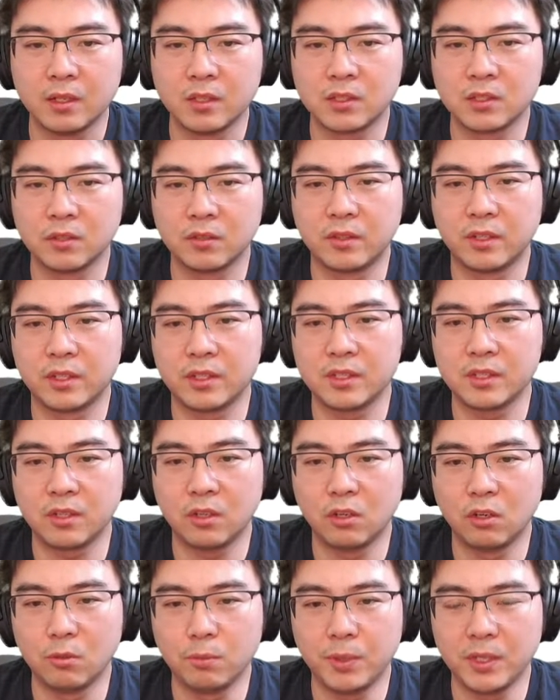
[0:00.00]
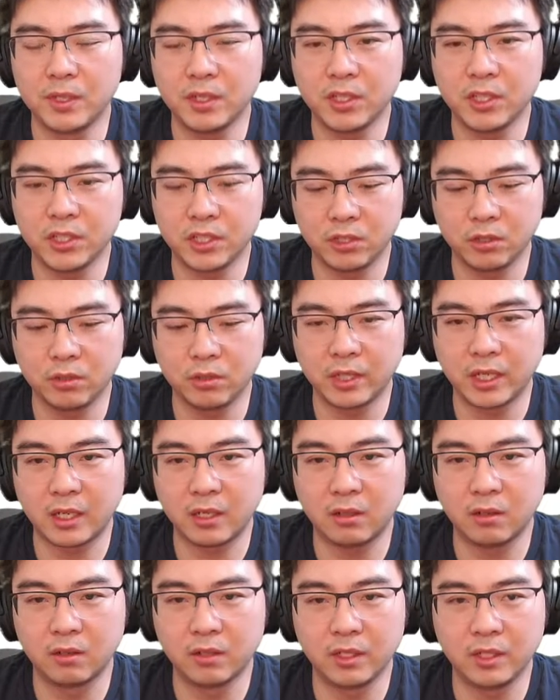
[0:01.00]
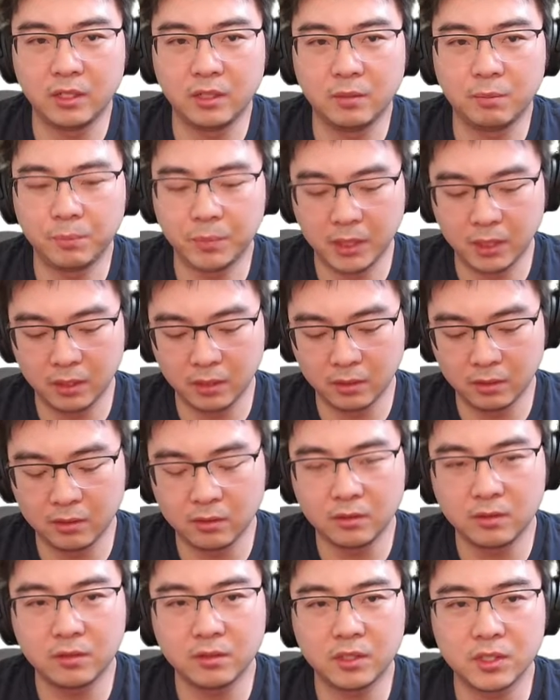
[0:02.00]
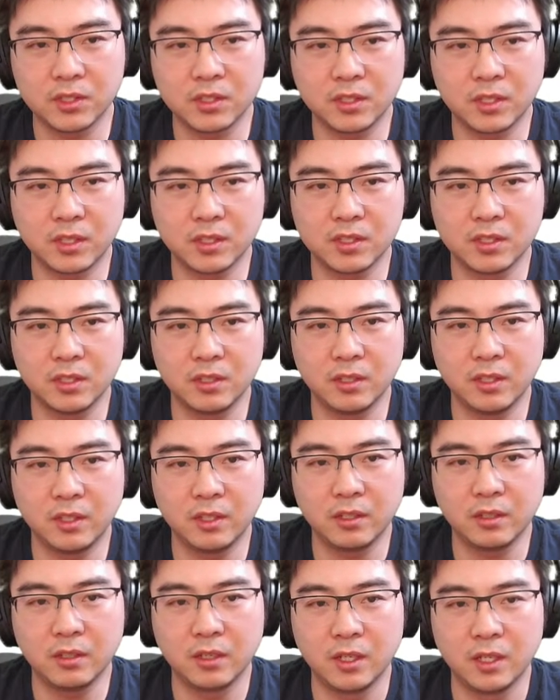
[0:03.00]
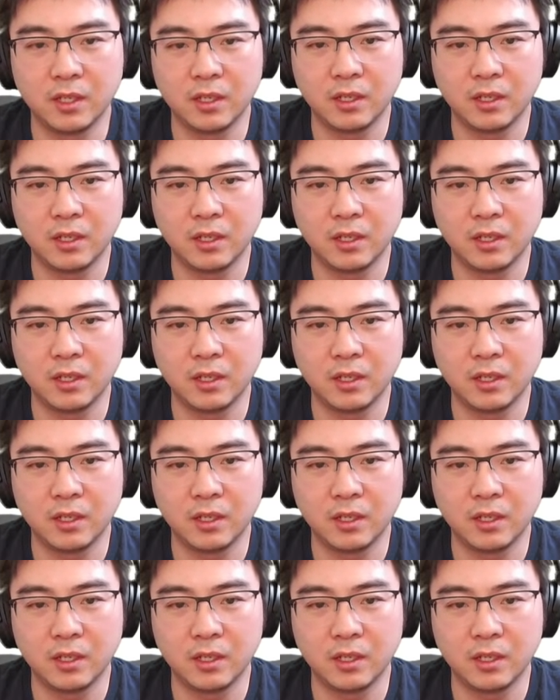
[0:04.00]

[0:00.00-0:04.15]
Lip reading: So there is an open issue currently being discussed in here.